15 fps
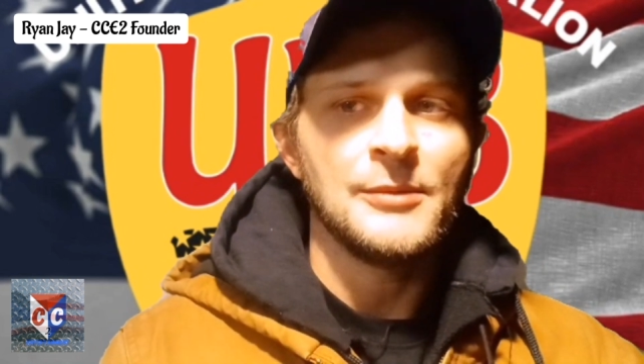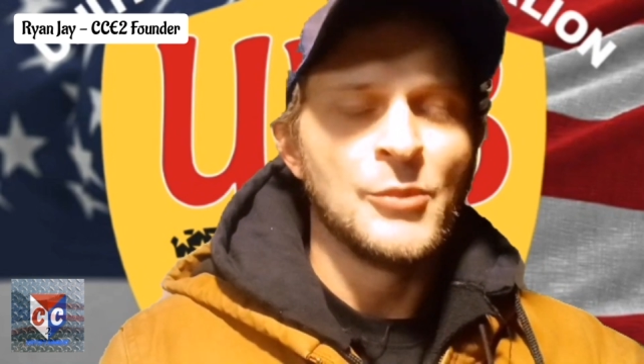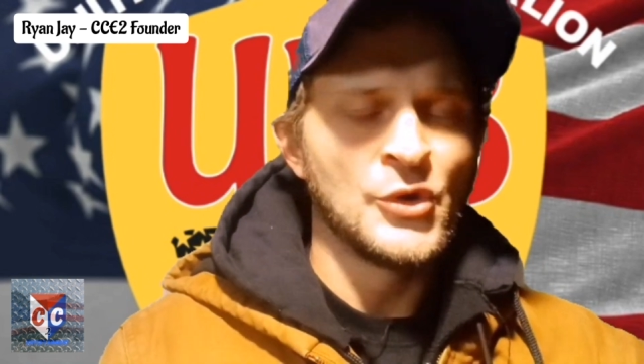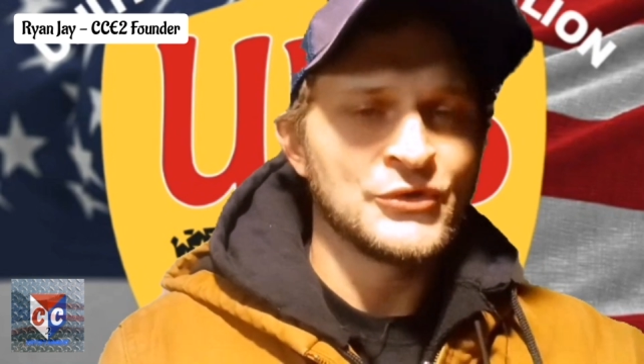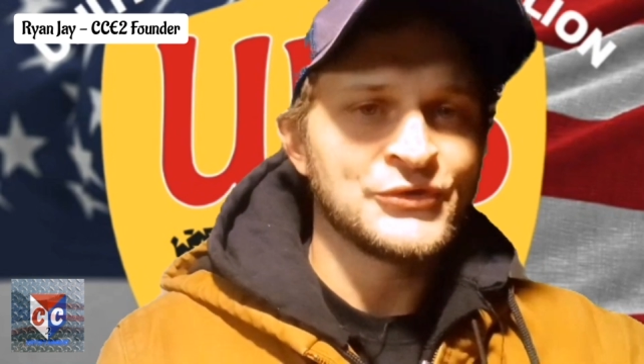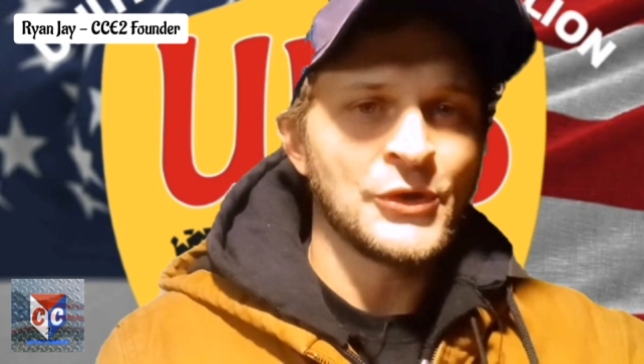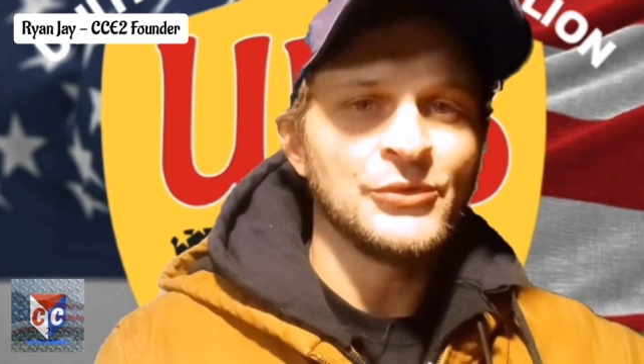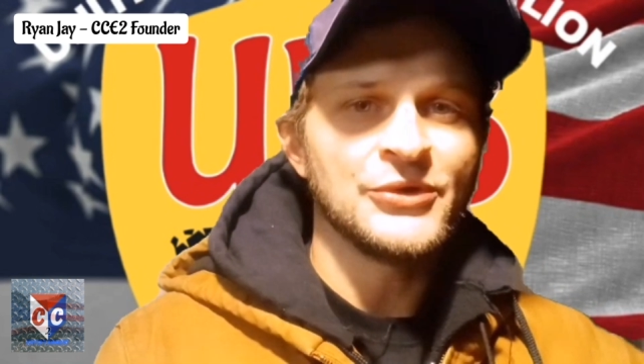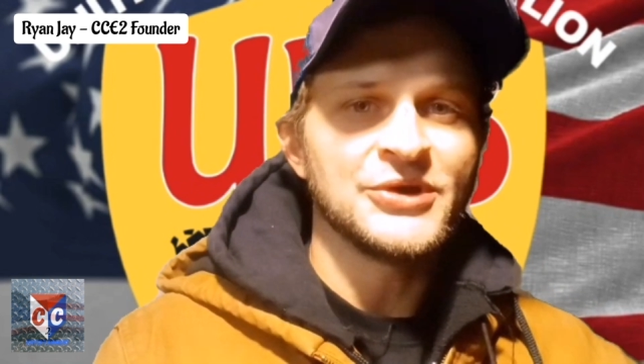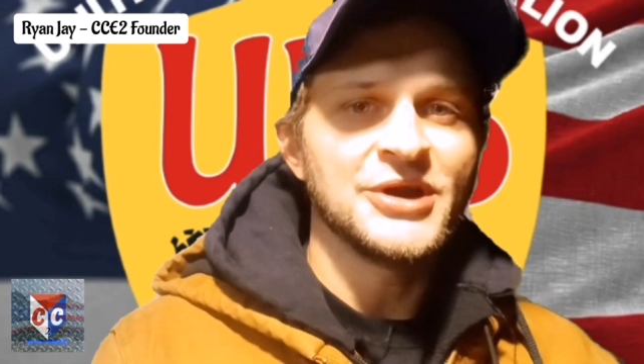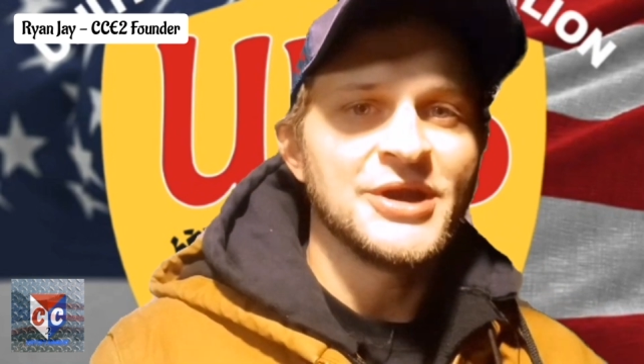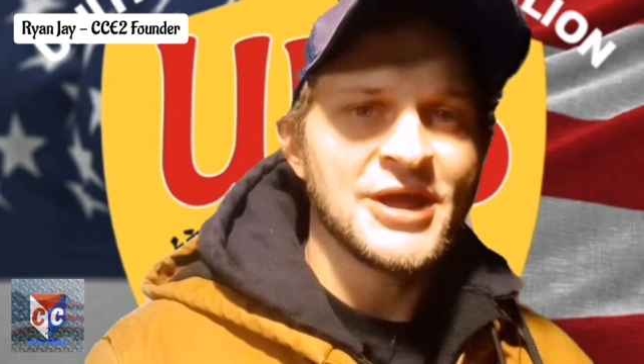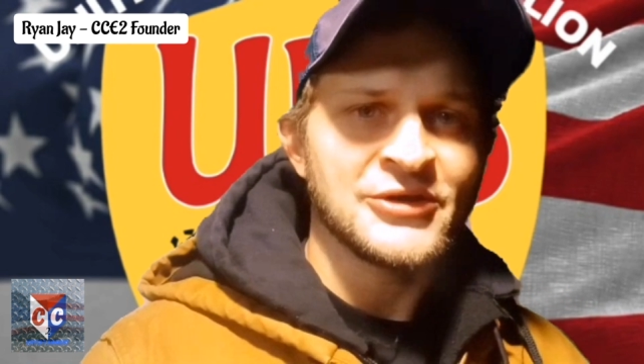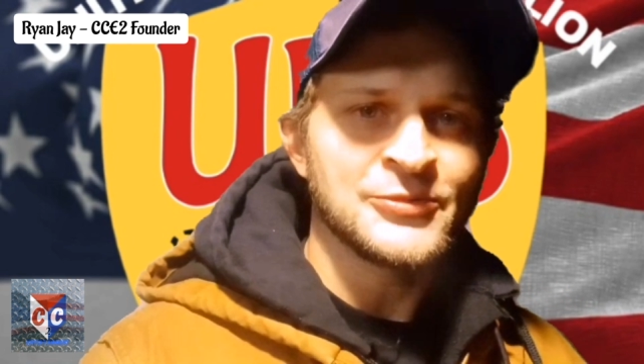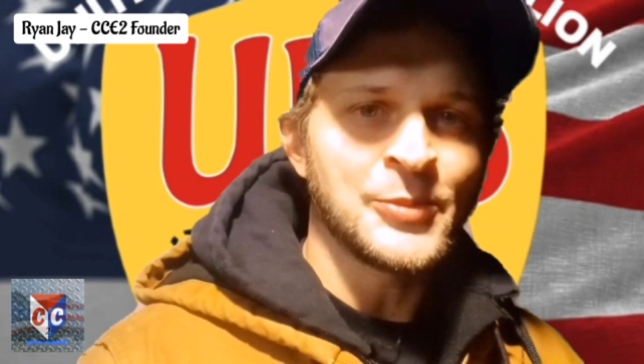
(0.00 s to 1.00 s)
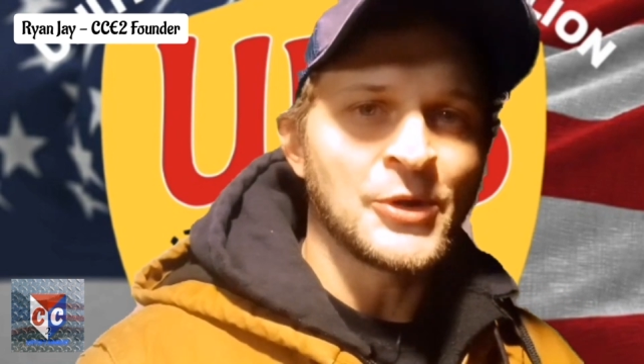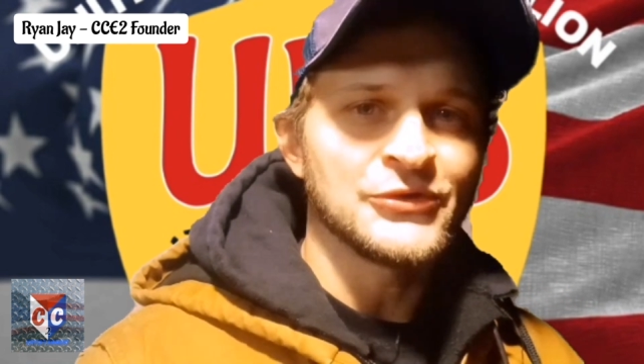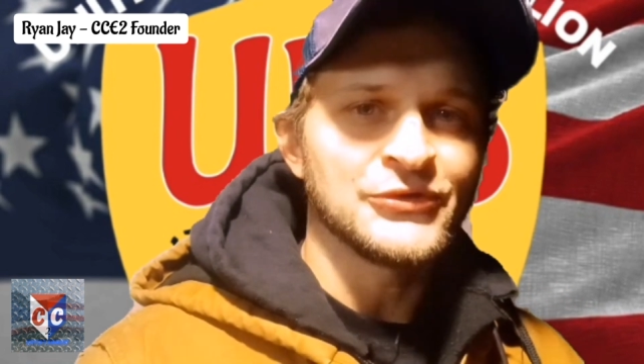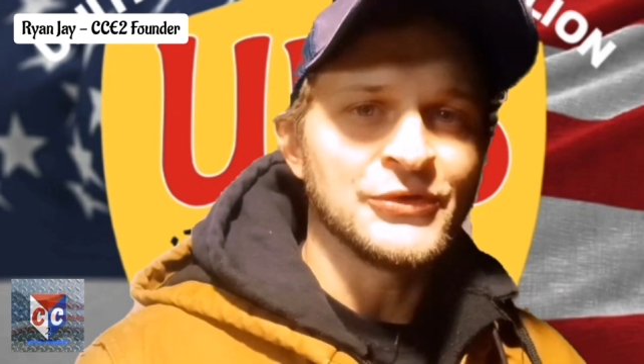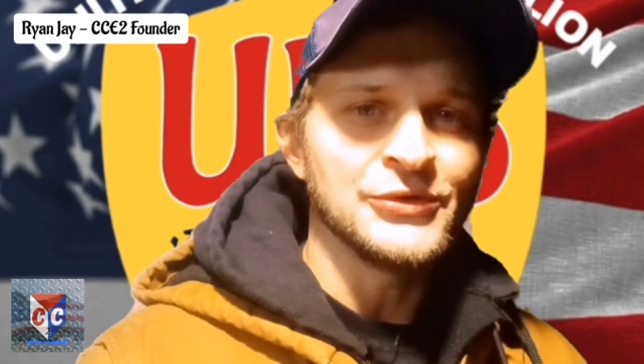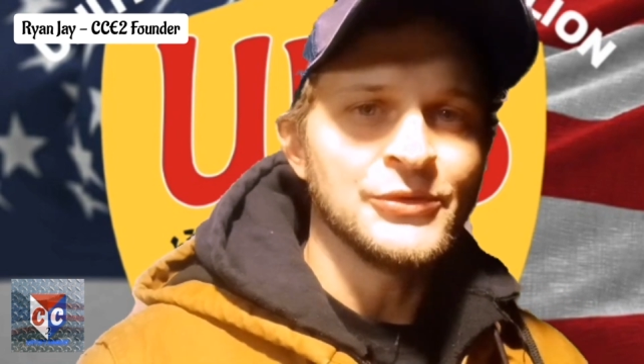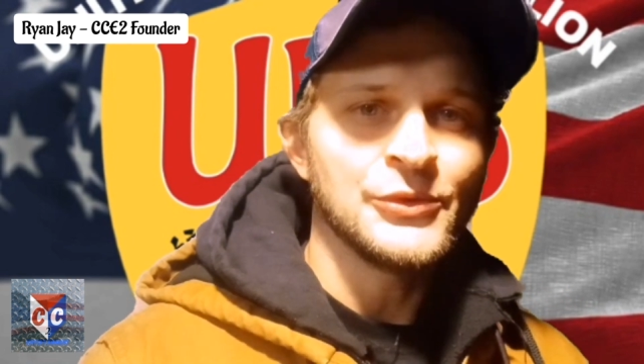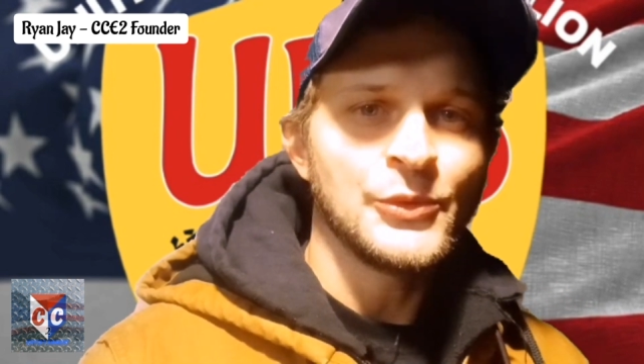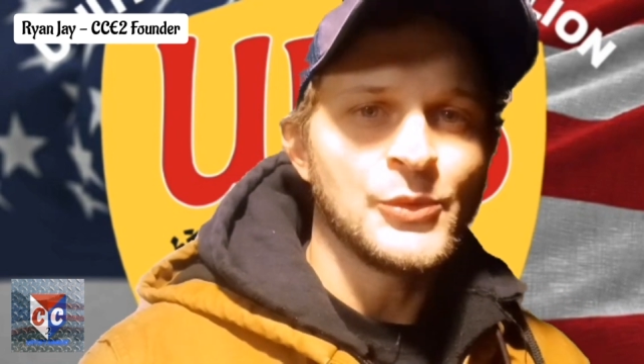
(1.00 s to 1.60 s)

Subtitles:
more so than the next person,